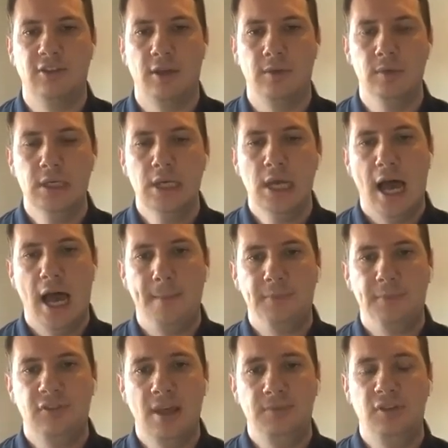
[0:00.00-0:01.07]
So
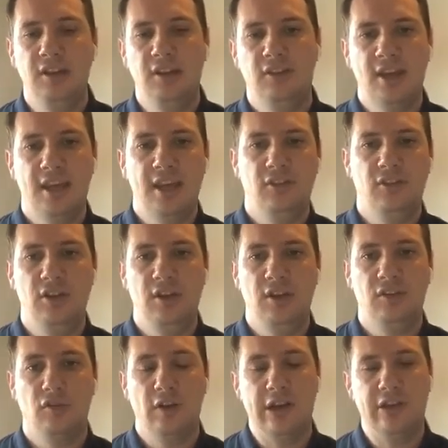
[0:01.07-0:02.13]
steps you need to take is you
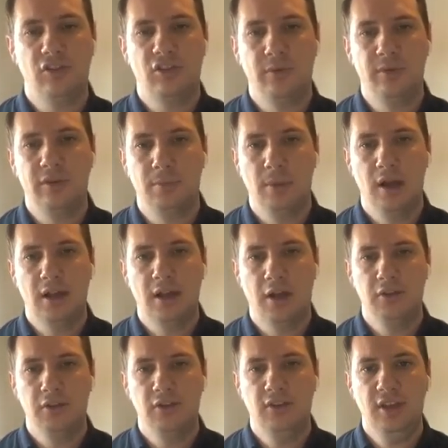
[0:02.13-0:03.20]
need to register with Smart
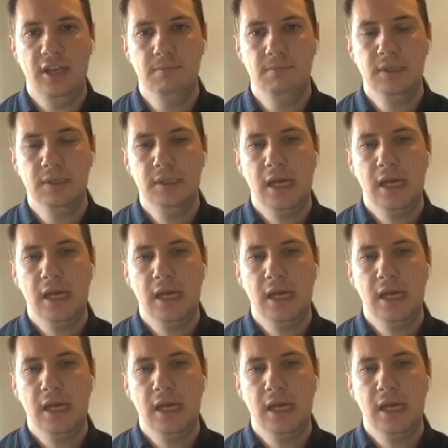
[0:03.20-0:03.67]
Currency.